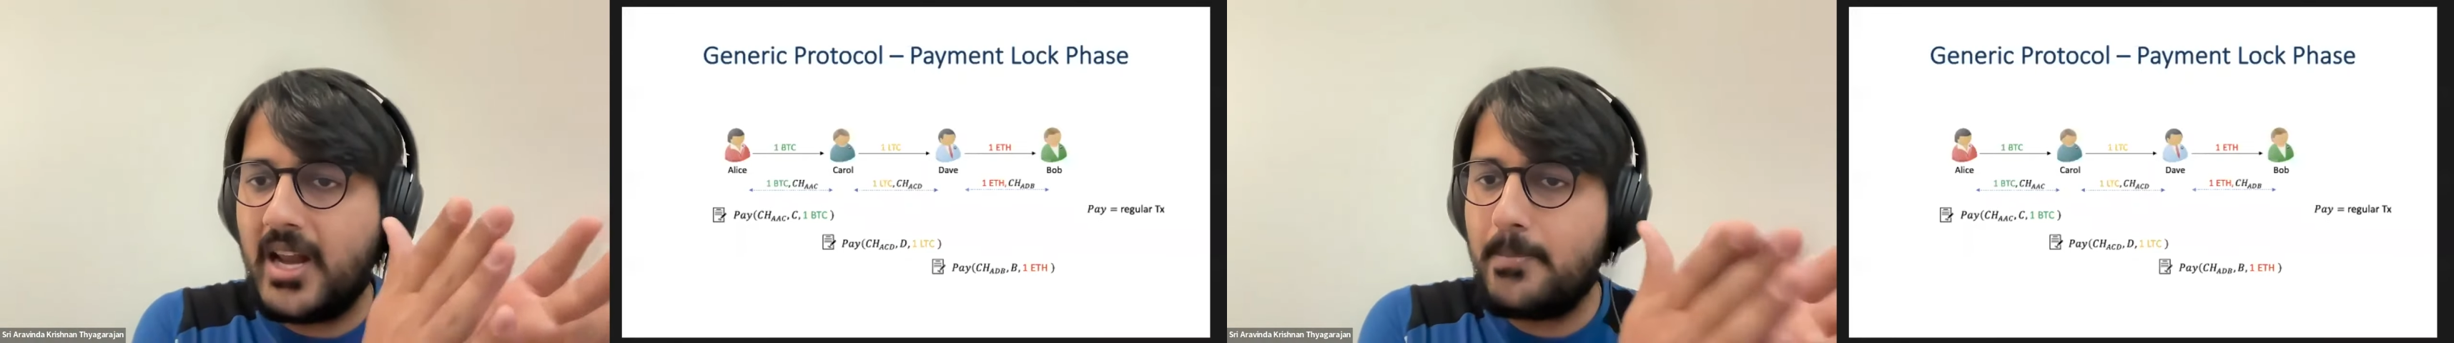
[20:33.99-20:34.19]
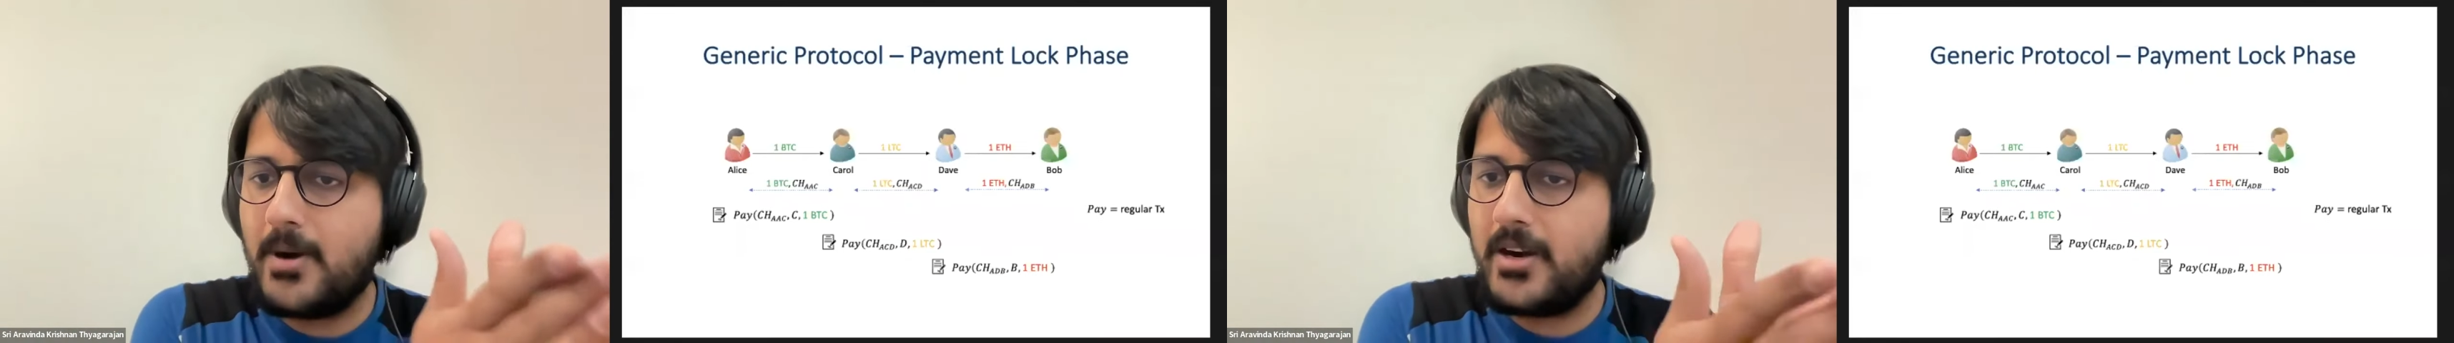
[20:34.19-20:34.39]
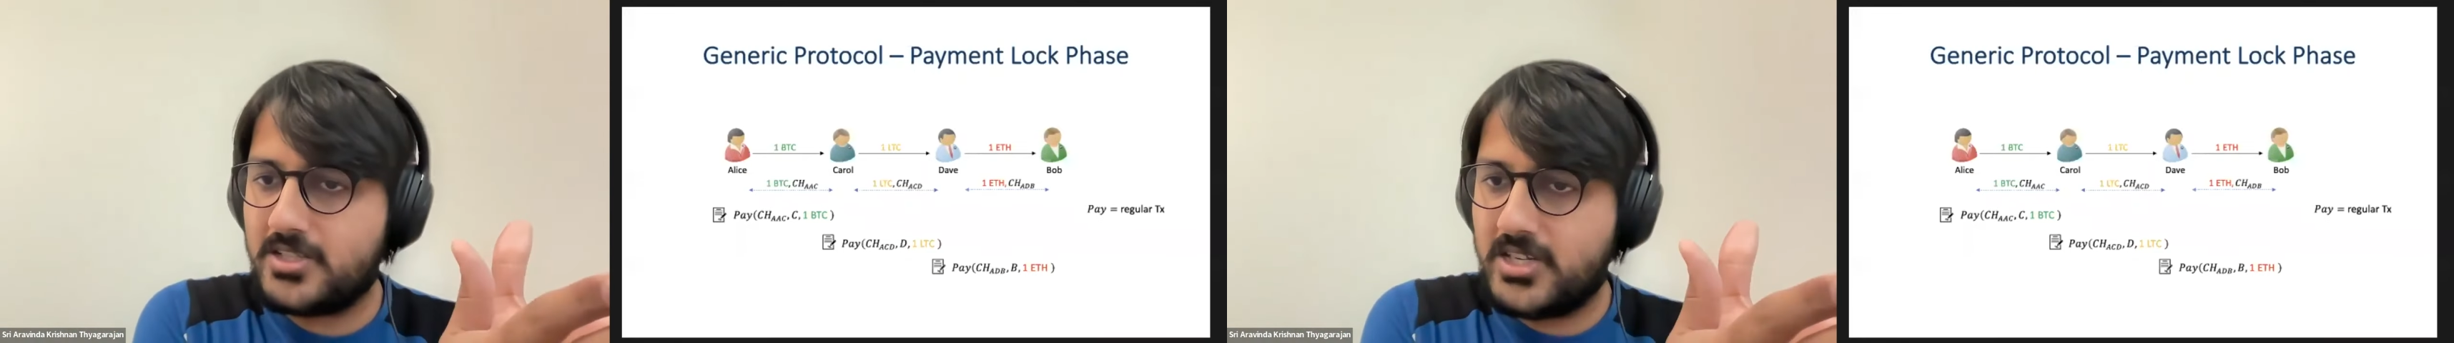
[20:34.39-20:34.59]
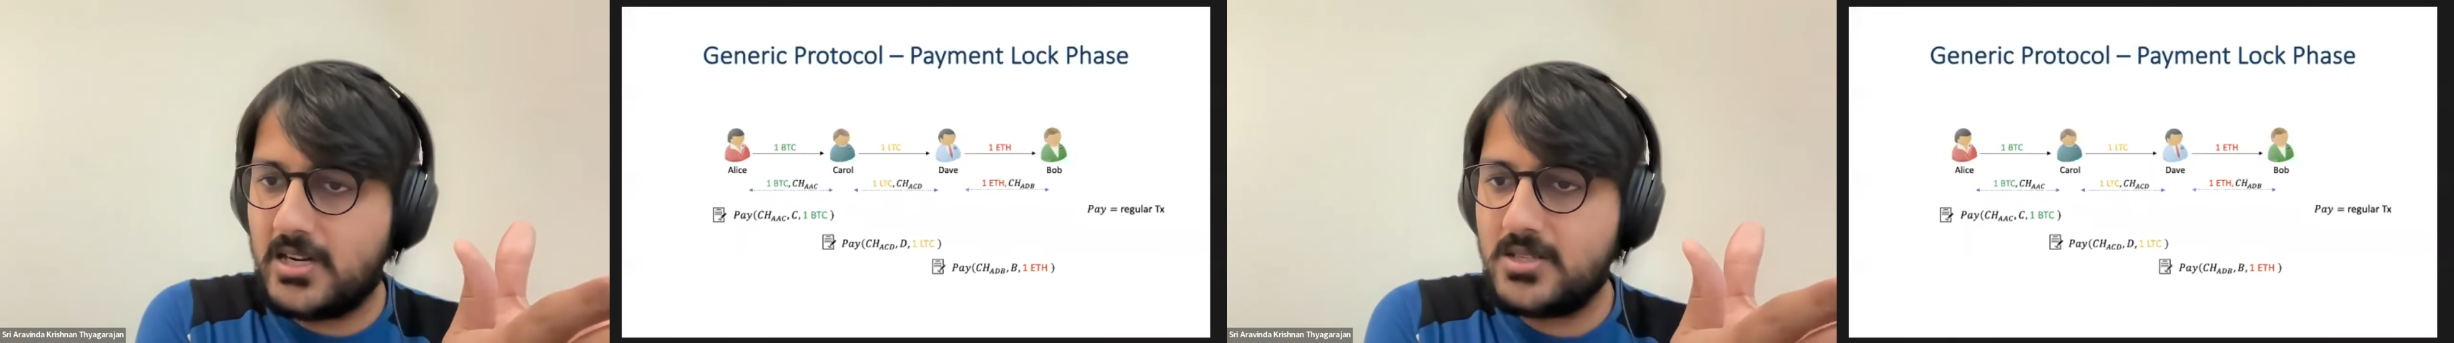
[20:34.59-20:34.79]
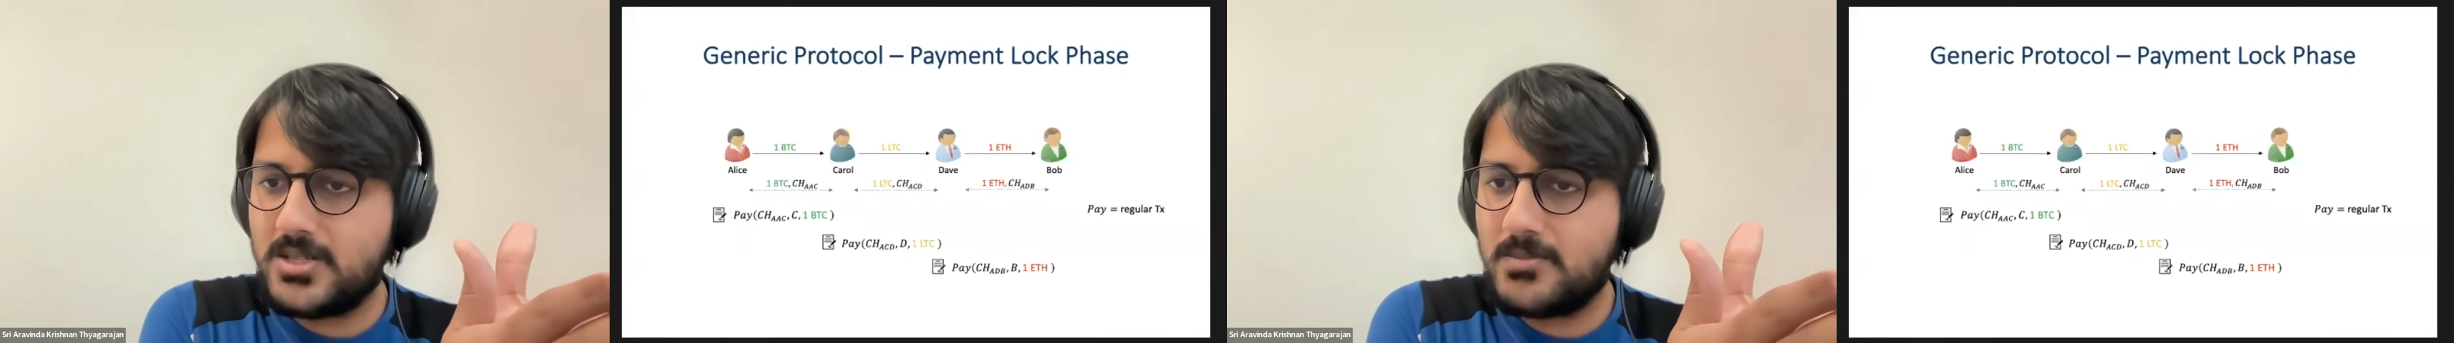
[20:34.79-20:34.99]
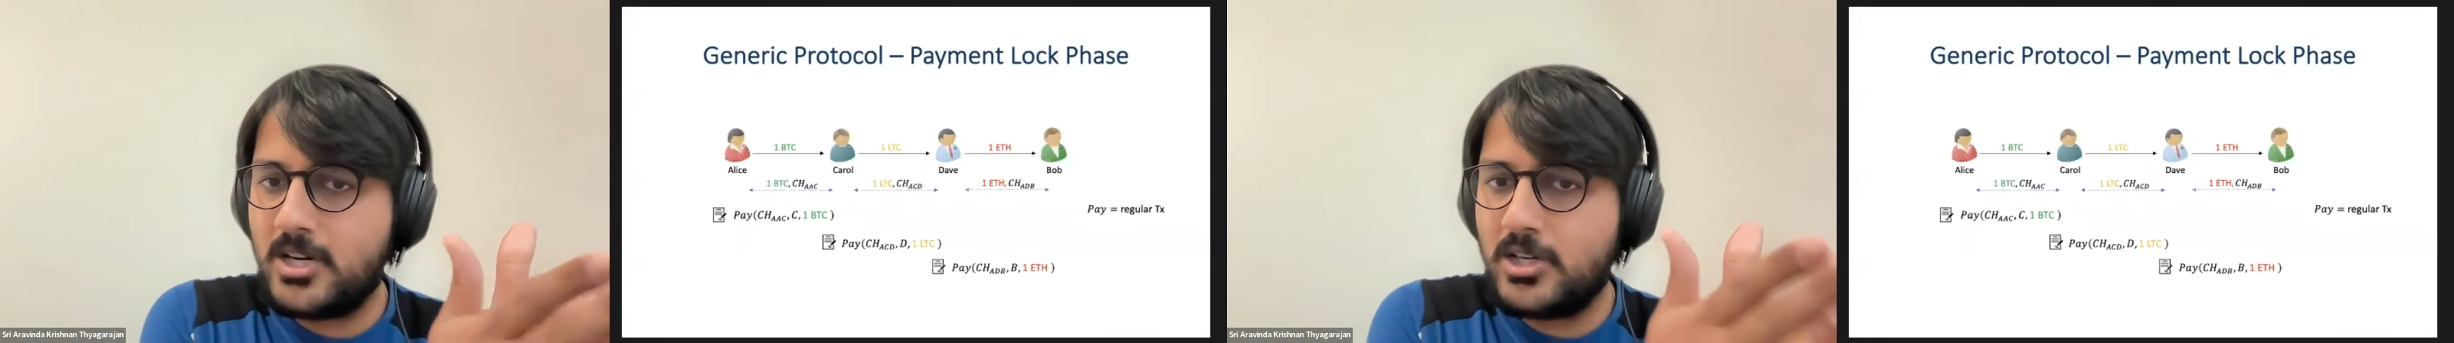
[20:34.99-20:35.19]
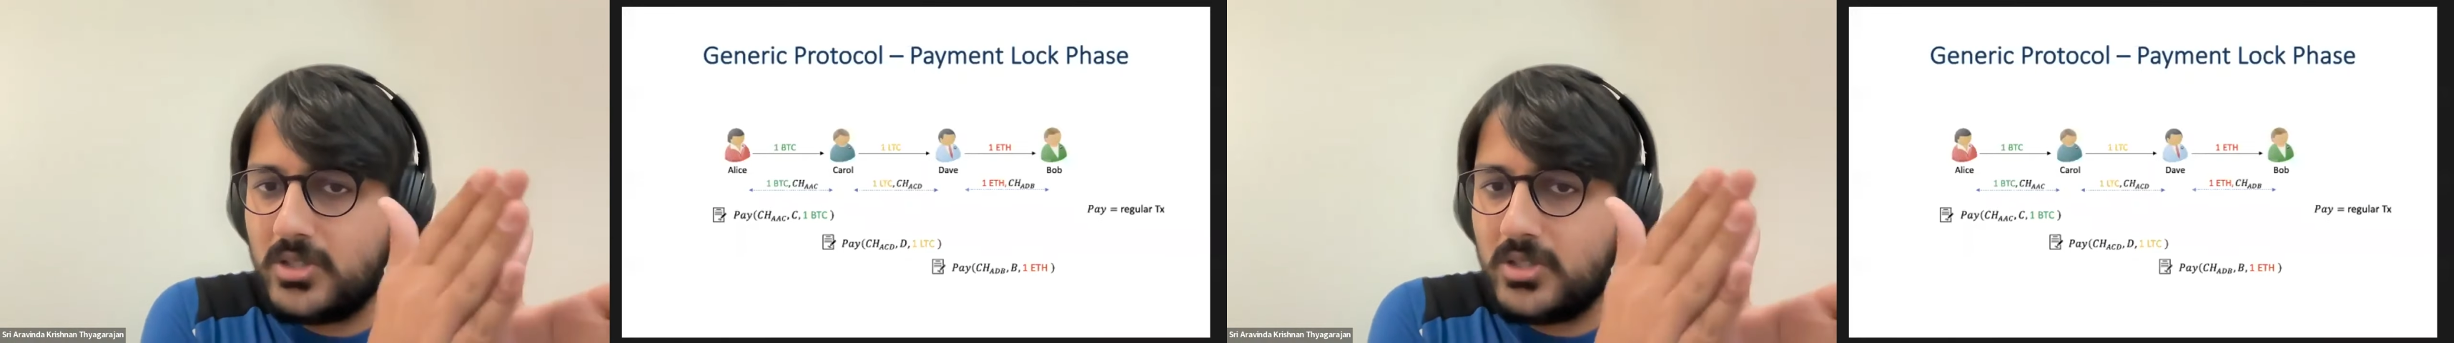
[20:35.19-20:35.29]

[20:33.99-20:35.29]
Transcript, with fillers: three-party channels